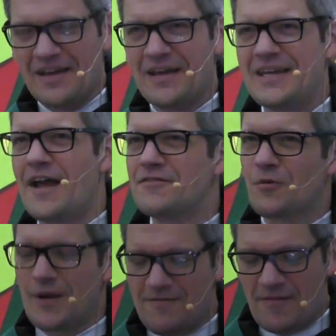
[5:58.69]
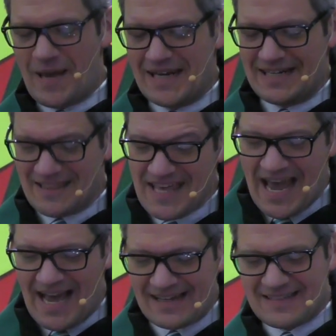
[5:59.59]
And after we've abandoned
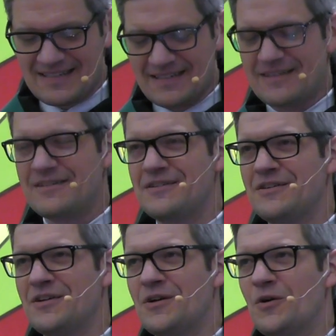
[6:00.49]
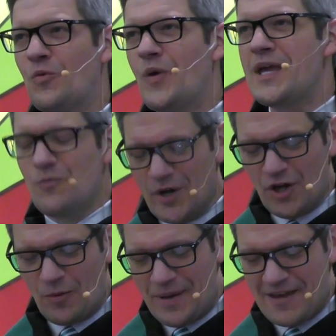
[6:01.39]
that, we
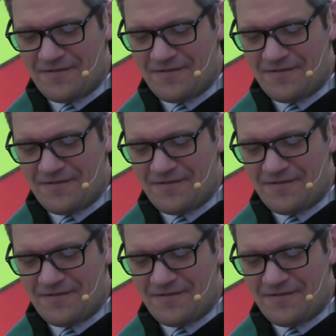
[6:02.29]
will be